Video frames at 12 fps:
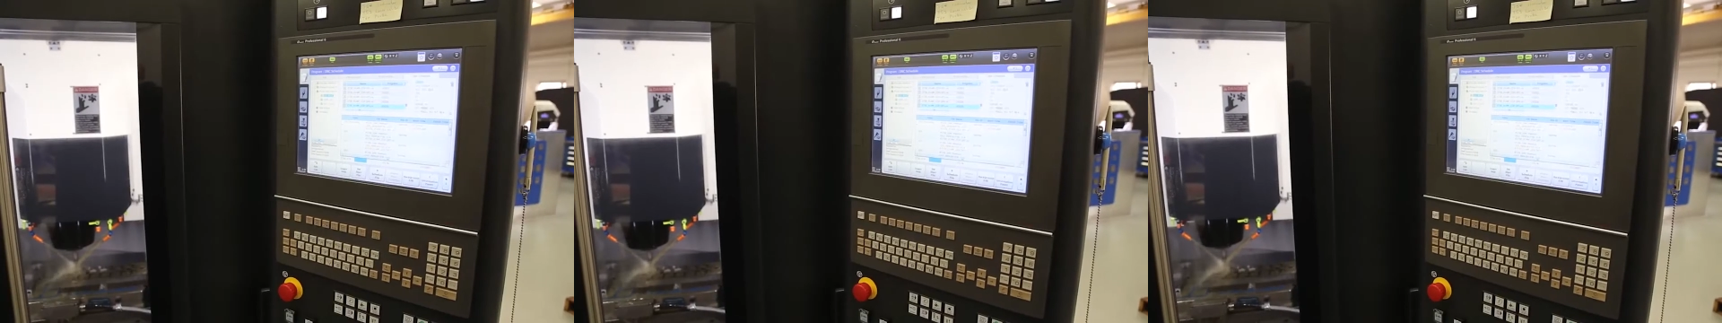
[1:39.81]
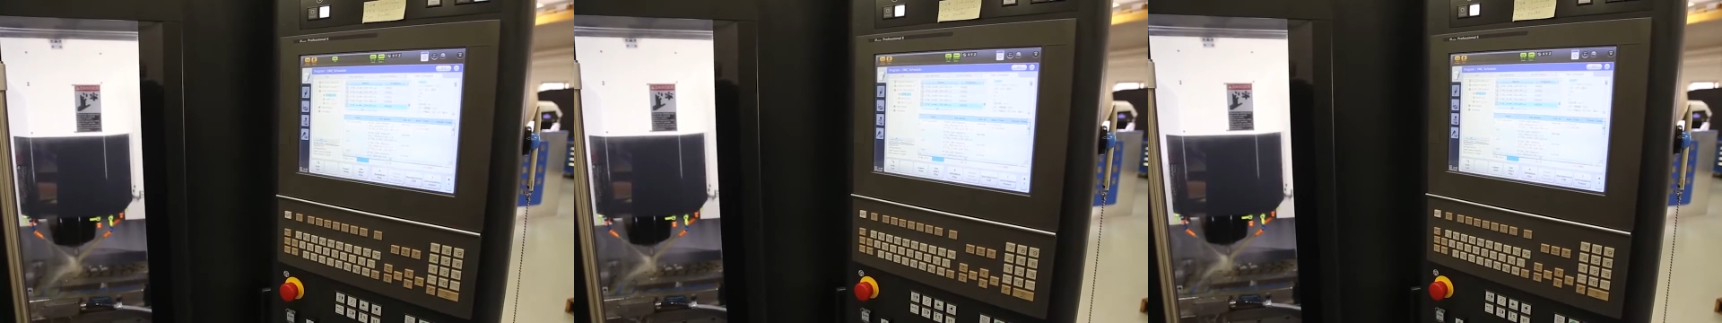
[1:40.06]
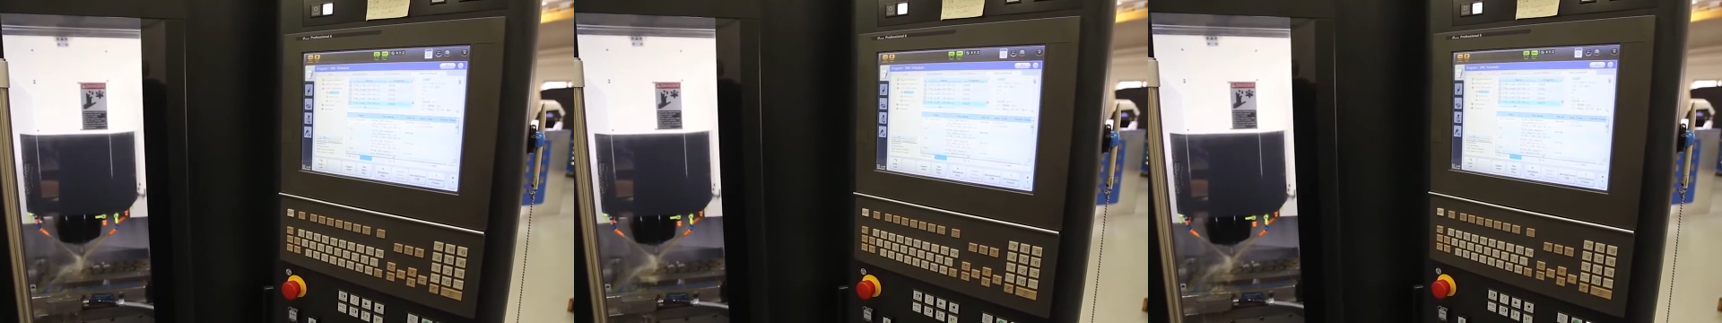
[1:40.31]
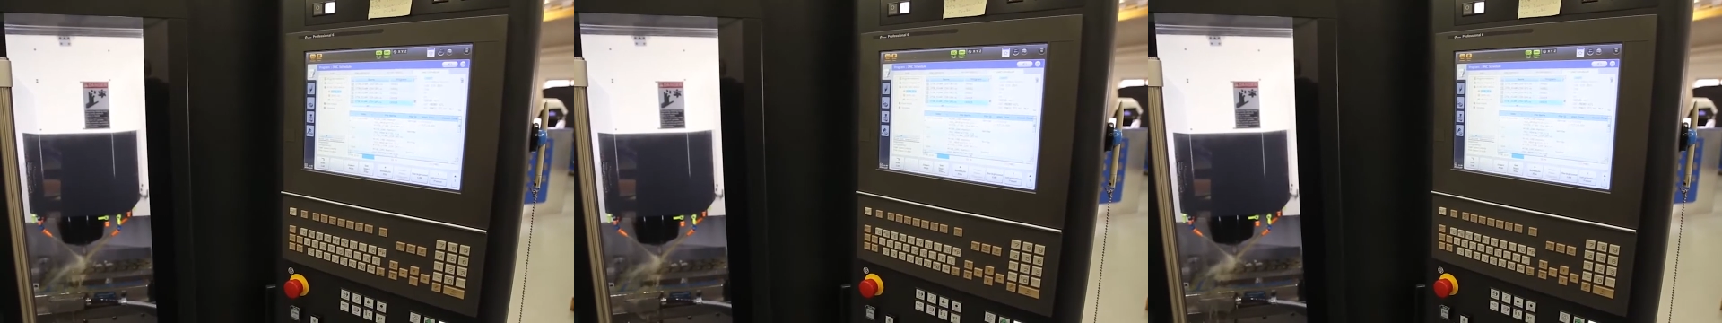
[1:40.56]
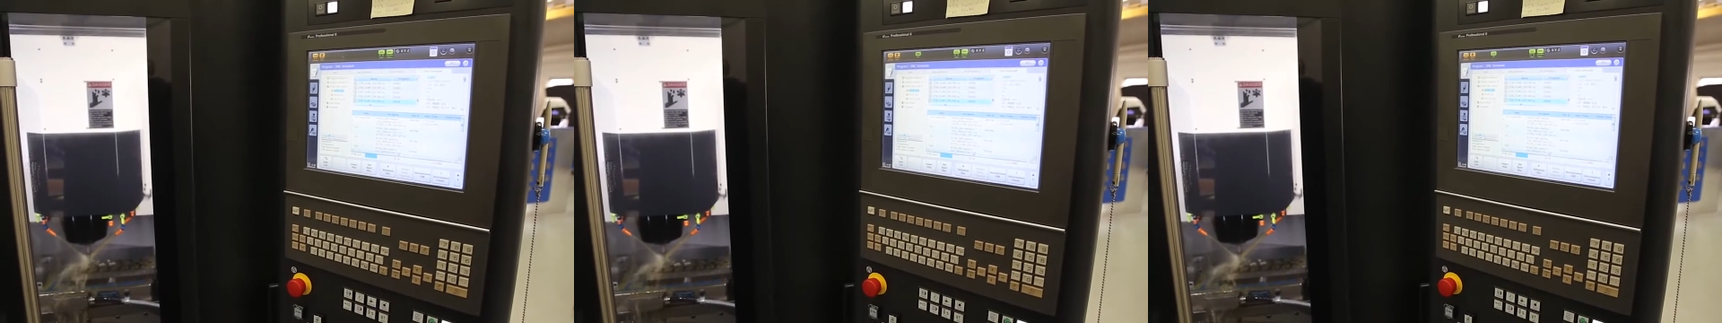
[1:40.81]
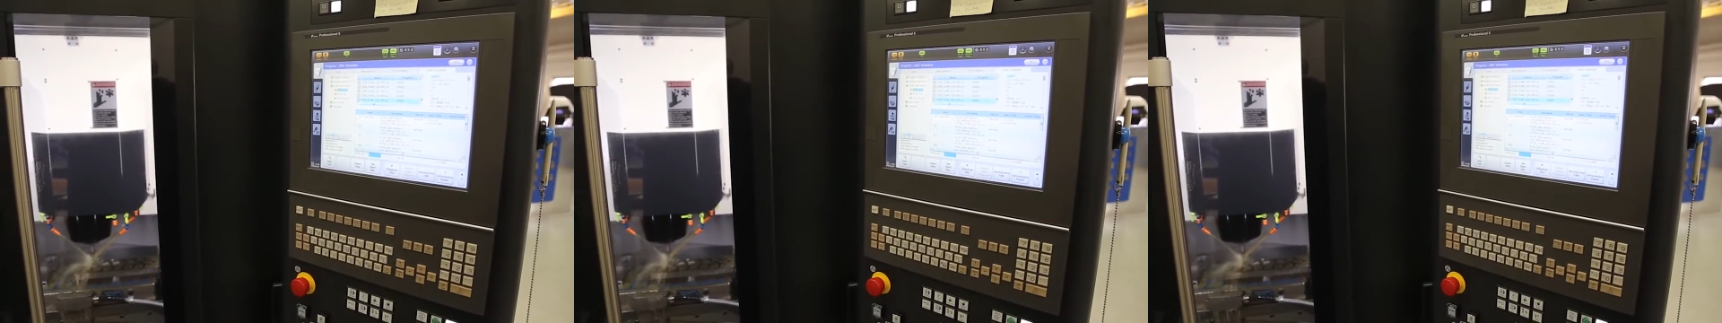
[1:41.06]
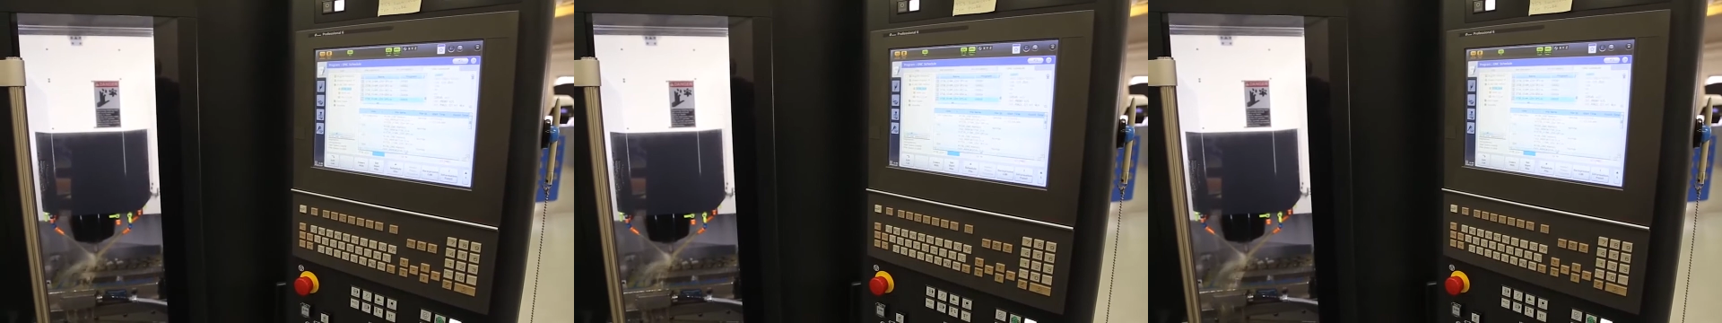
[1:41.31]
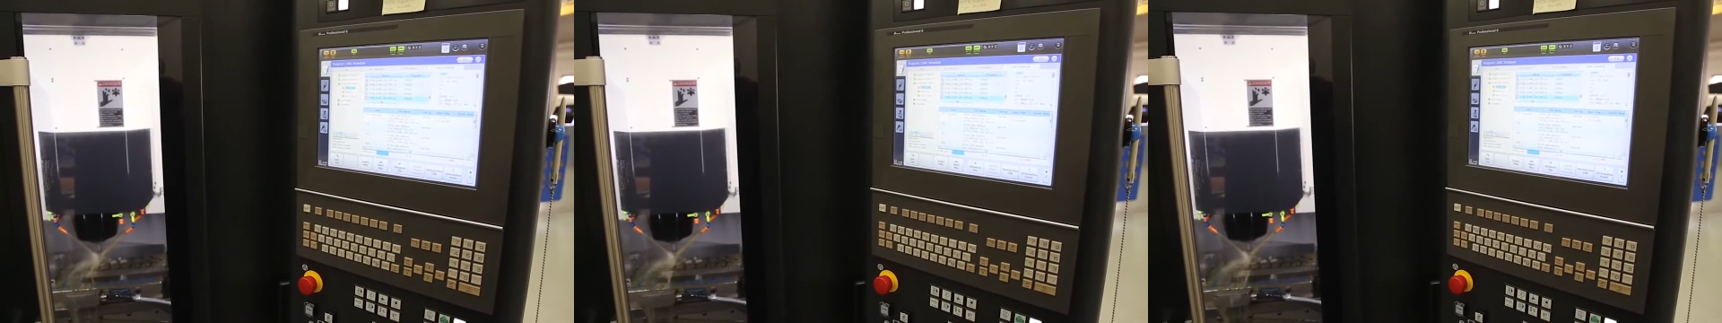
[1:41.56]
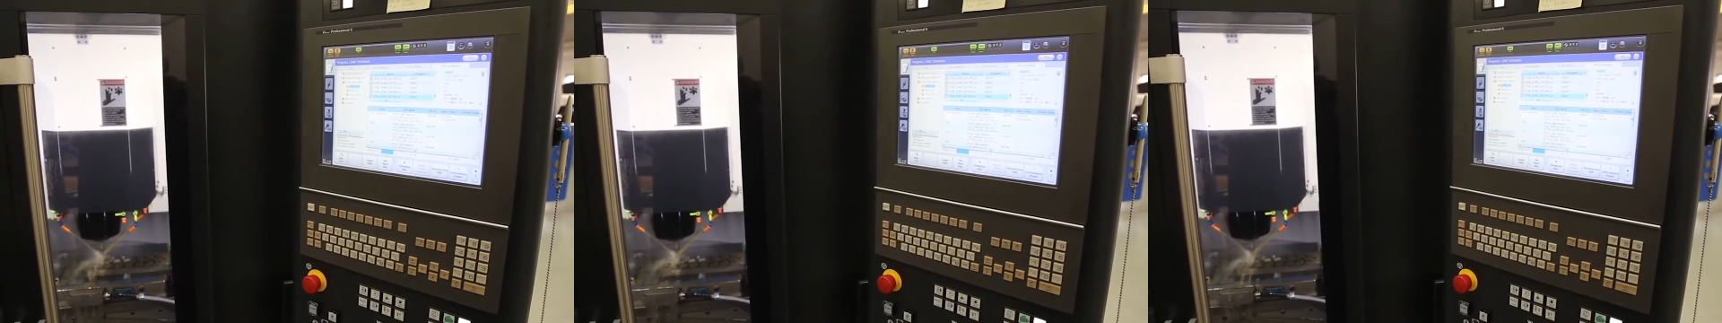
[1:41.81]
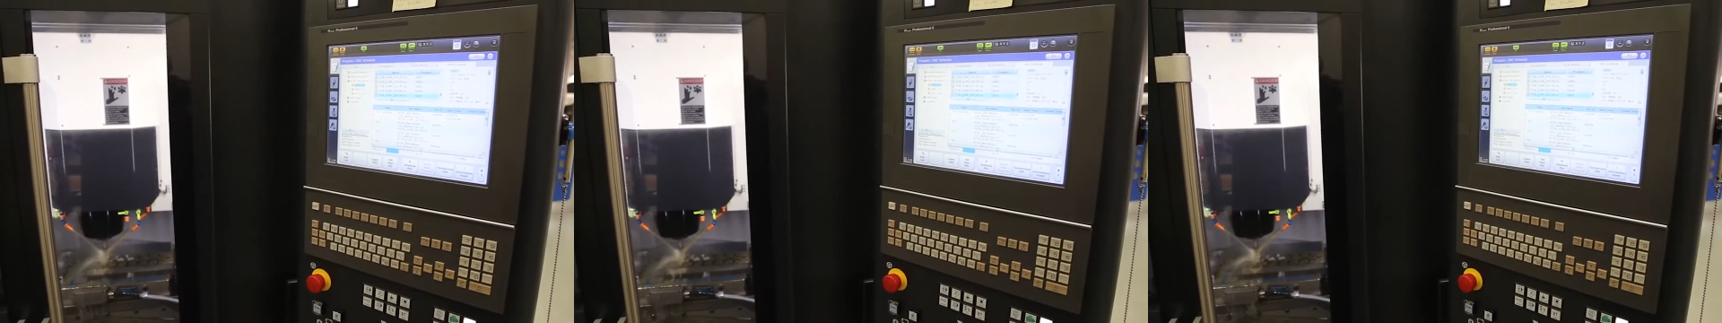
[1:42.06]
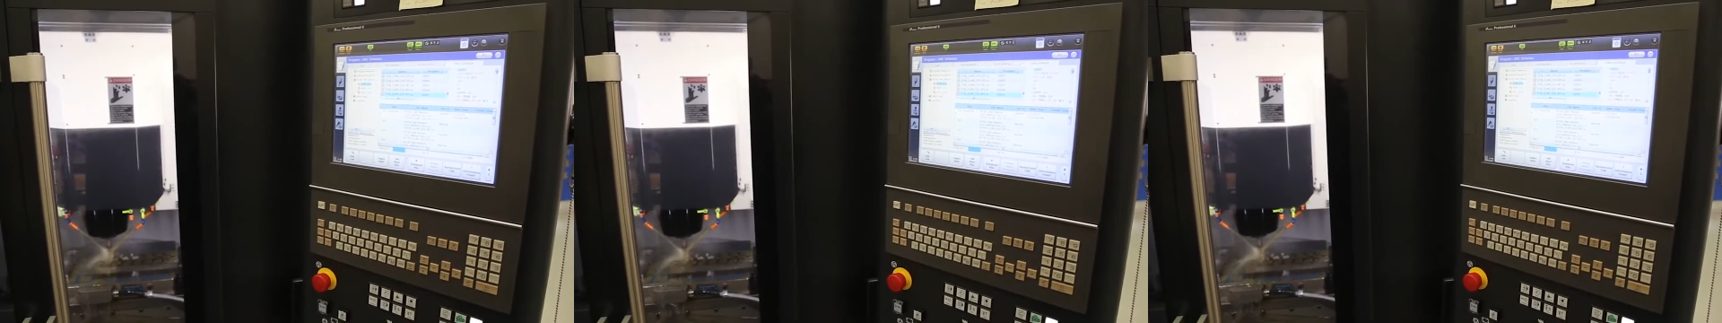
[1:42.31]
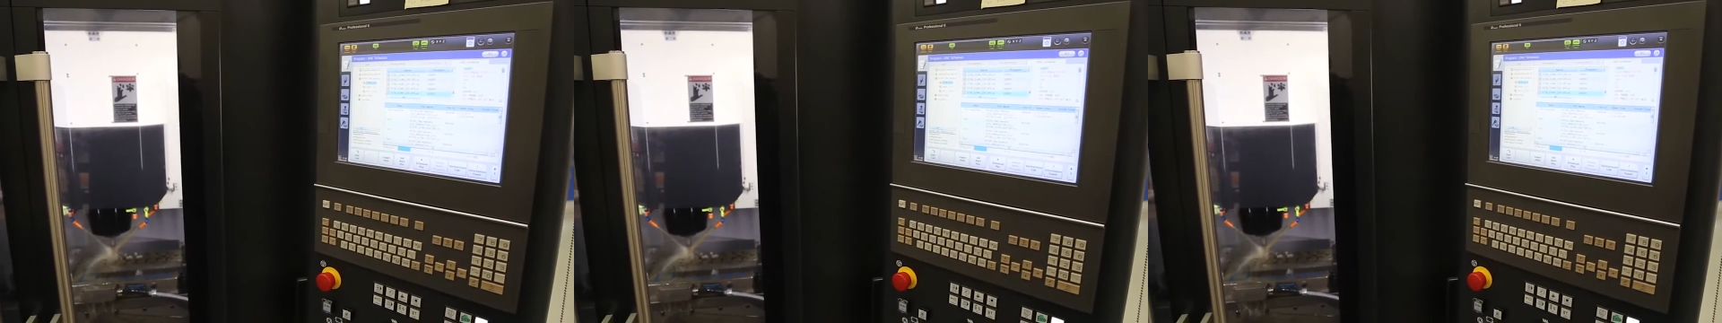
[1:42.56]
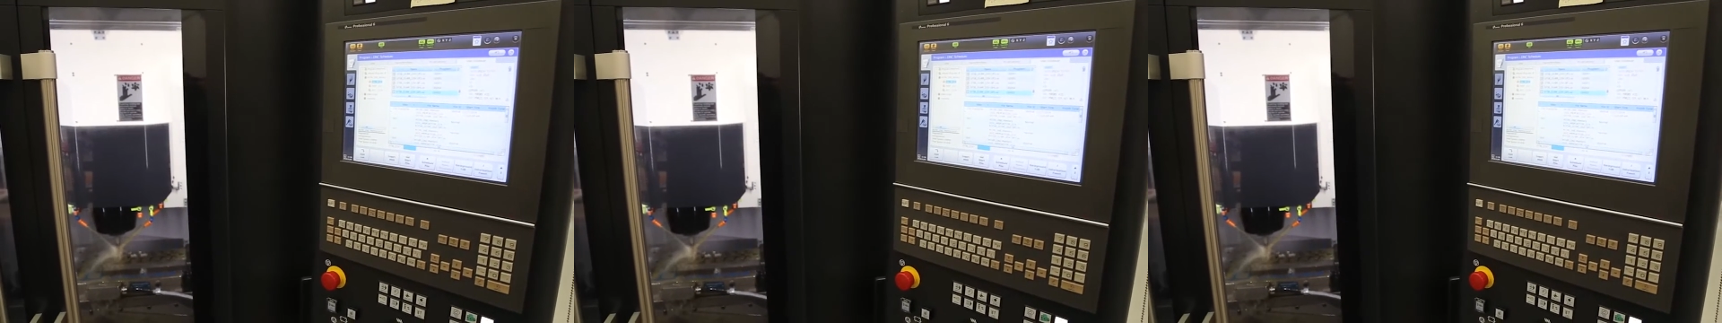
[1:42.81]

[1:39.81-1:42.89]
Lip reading: No face is visible, so there are no lips to read.